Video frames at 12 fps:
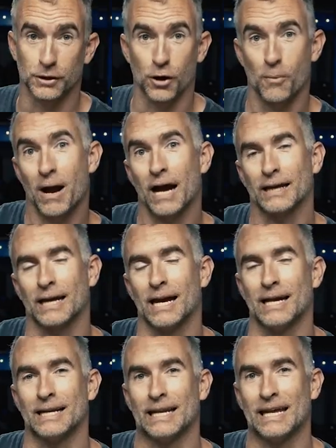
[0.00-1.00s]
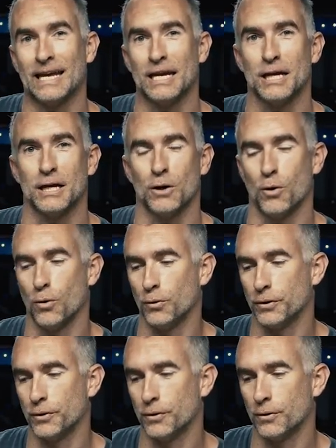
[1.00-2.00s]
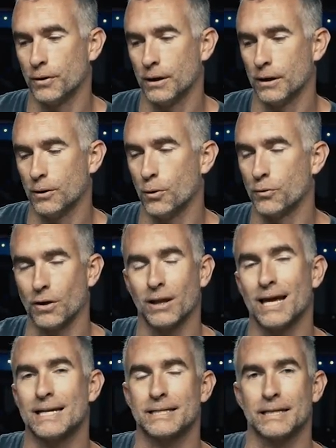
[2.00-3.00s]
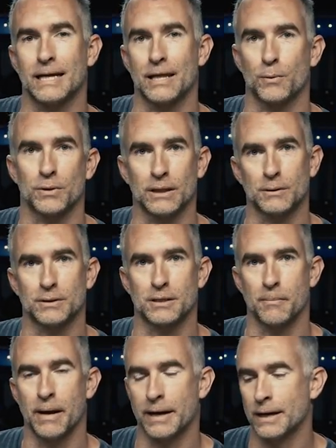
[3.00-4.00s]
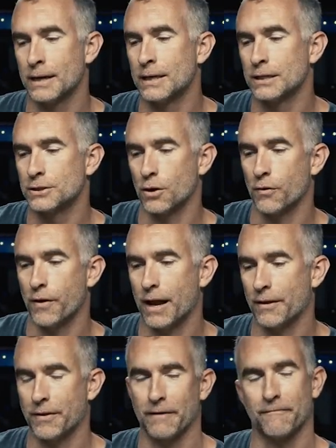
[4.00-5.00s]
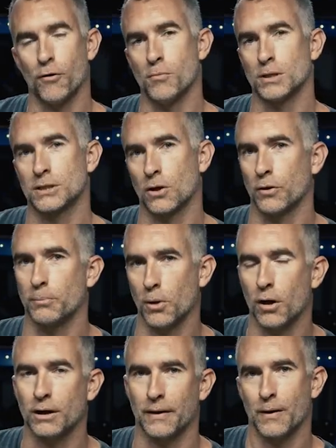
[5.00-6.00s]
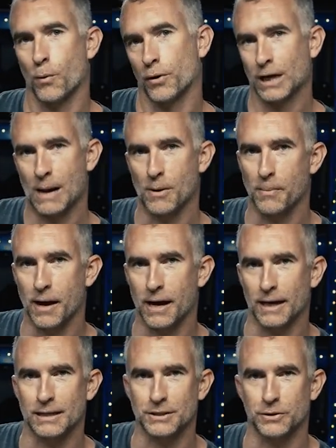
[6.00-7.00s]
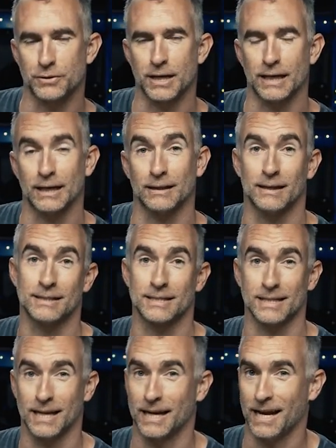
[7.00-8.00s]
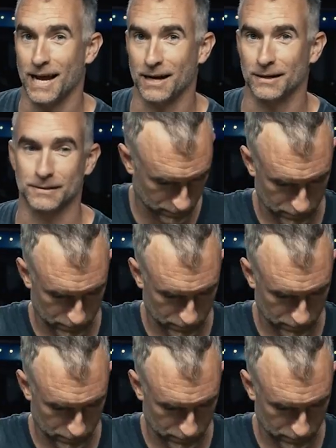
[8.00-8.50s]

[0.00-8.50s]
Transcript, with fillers: you can go back and adhere all your uh, all the layers together with liquid cement so that they form a solid block and they won't come apart as you're taking lenses in and out.